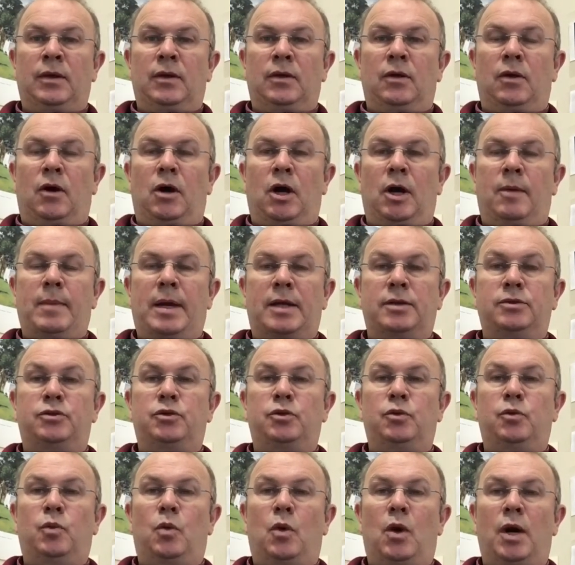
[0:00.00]
I'm Andrew
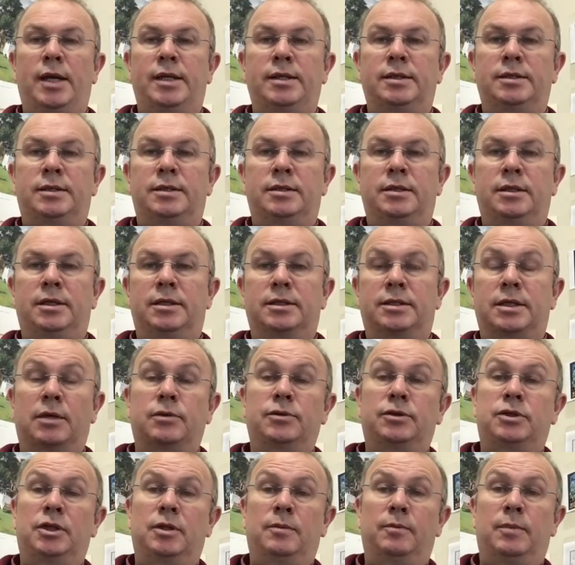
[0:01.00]
White, the
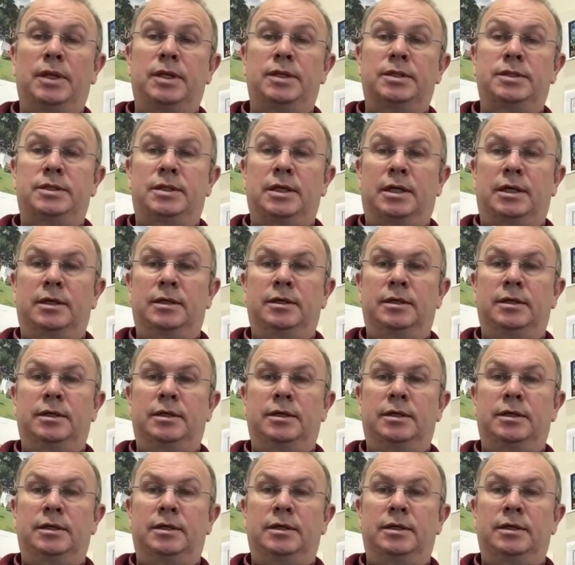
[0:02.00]
Associate Minister